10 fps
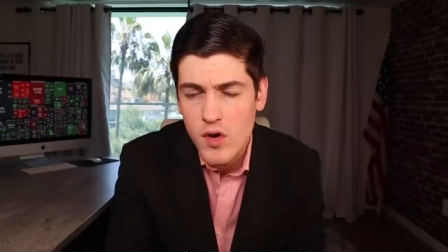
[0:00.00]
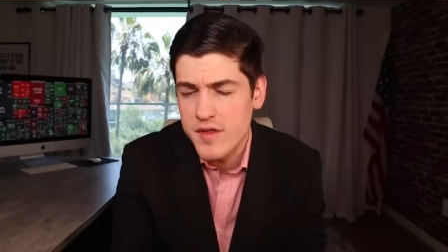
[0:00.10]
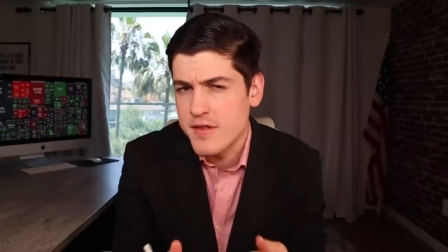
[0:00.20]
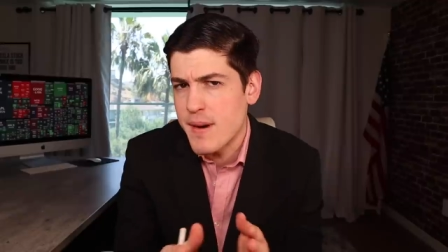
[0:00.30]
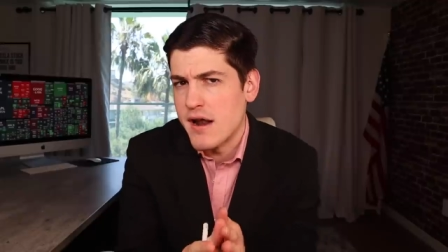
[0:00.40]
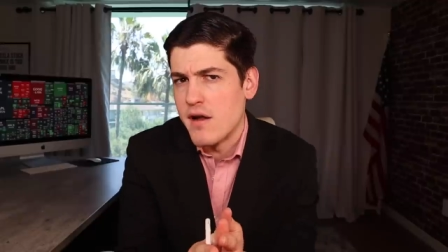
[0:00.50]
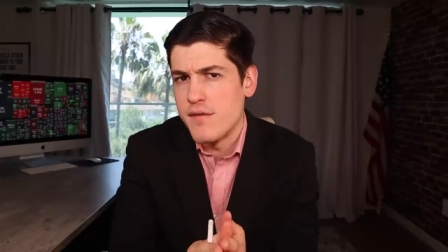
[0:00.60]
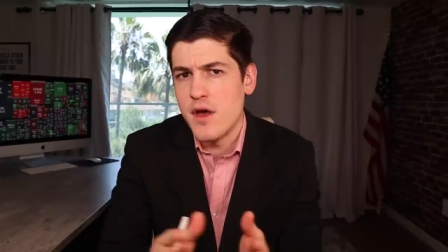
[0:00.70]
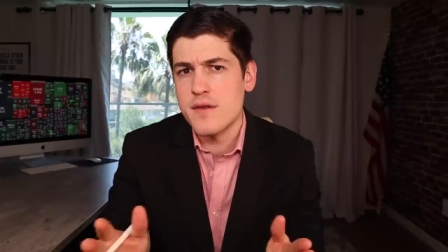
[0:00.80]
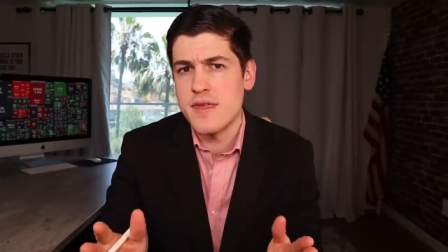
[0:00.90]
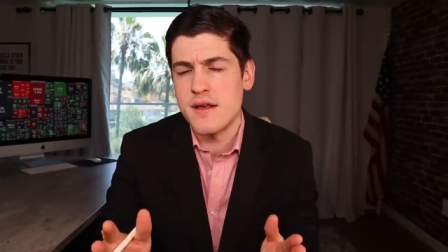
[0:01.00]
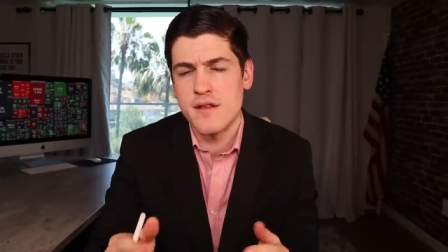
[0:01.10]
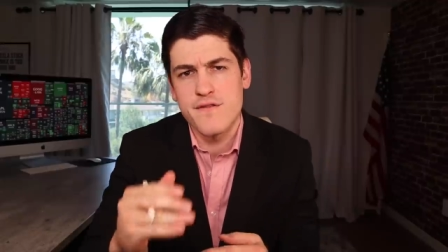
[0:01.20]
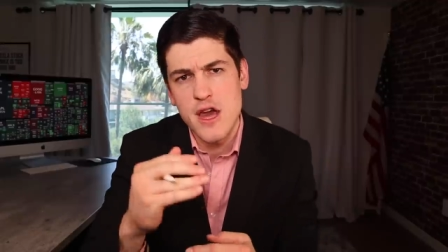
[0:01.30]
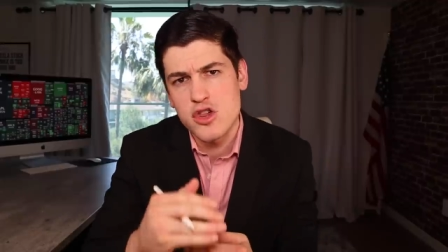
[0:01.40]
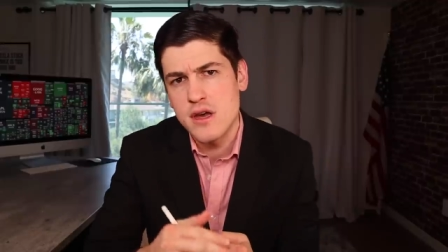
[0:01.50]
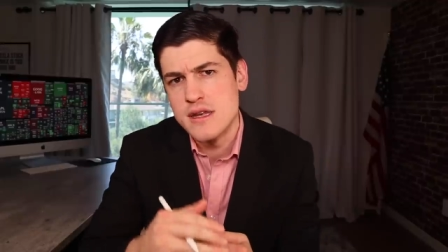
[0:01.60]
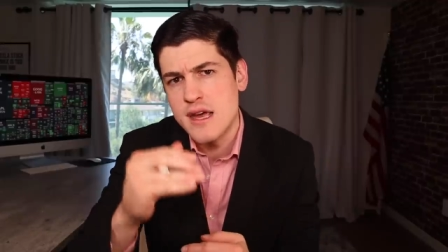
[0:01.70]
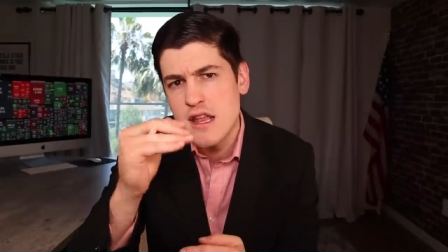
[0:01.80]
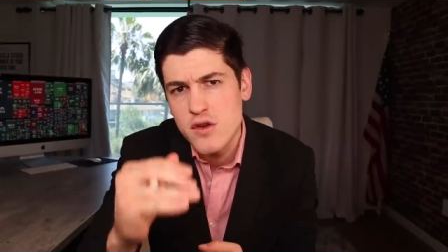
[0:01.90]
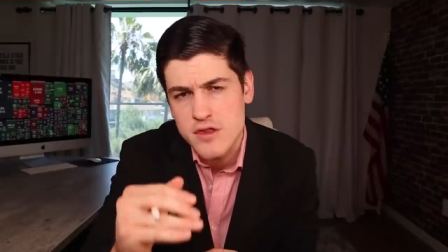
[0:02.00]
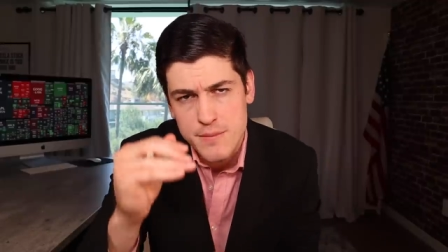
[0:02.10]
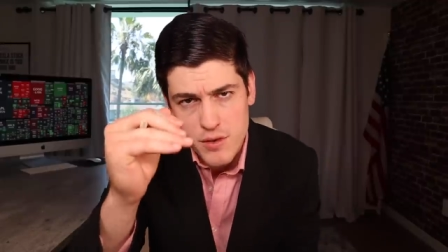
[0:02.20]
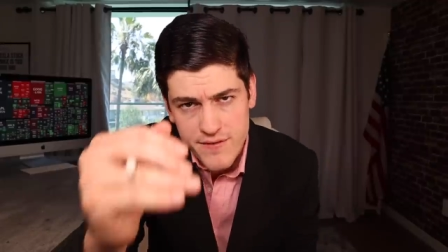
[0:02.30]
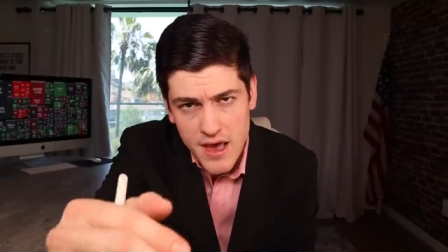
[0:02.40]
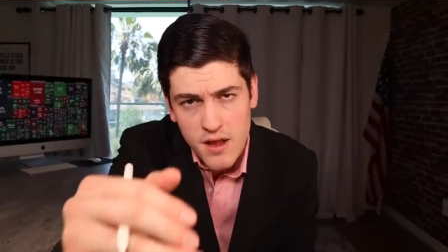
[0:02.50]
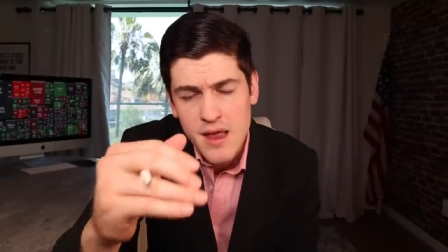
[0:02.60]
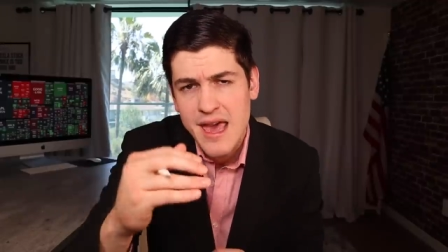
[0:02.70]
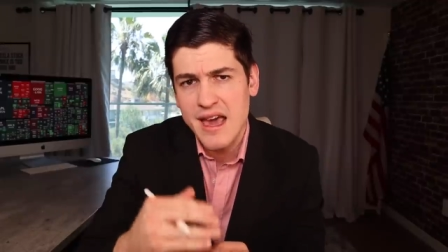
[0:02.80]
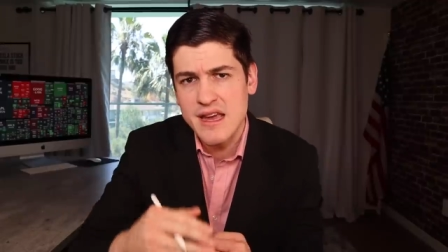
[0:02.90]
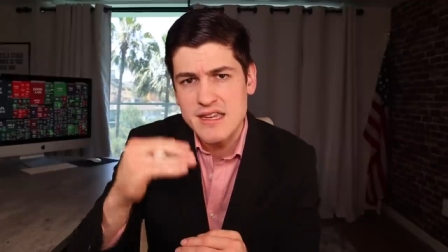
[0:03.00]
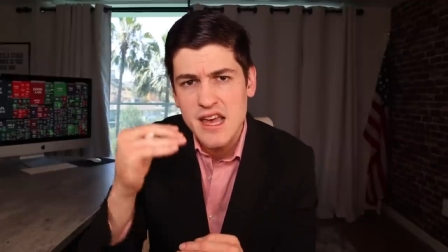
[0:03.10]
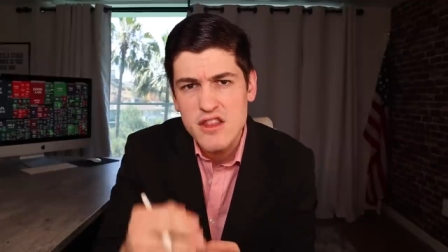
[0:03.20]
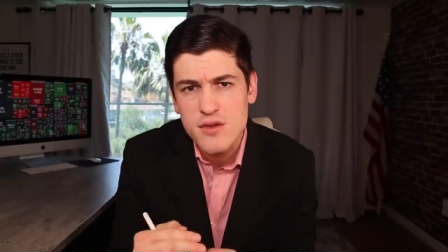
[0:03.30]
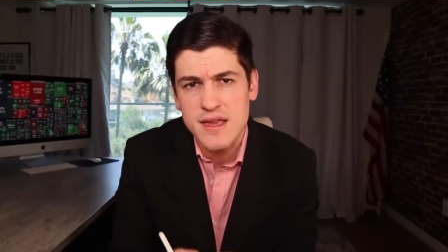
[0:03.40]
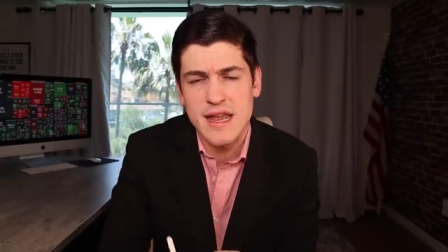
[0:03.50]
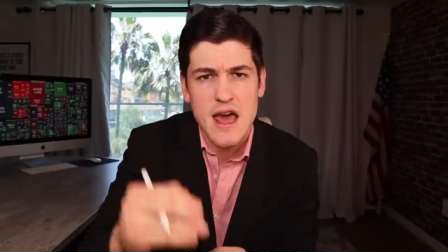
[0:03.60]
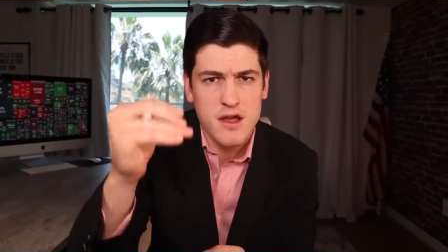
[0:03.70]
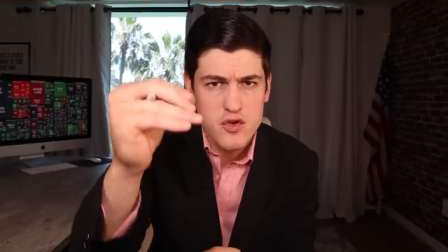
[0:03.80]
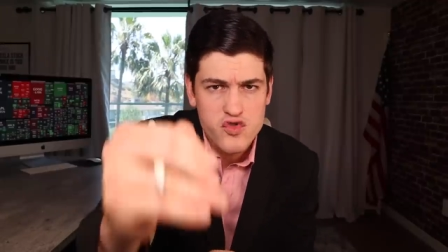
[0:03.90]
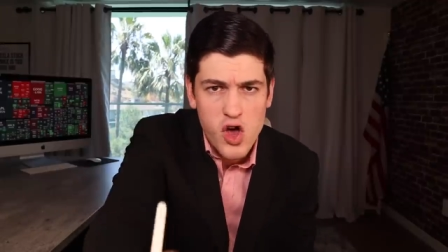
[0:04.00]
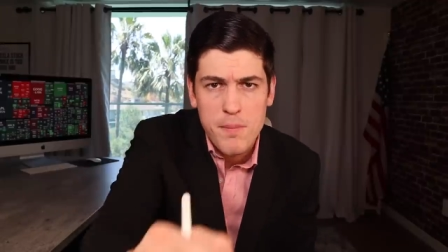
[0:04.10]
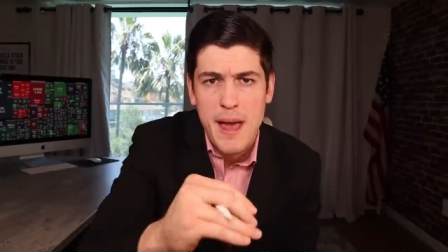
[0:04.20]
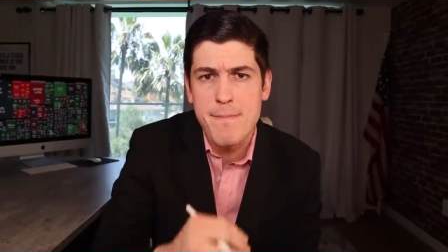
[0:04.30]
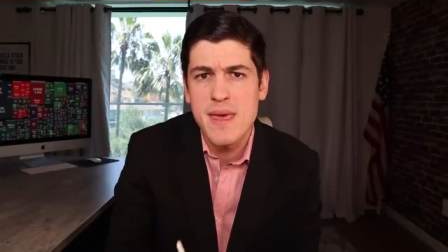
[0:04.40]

well, despite all those things, inflation continues to prevail and continues to get out of control by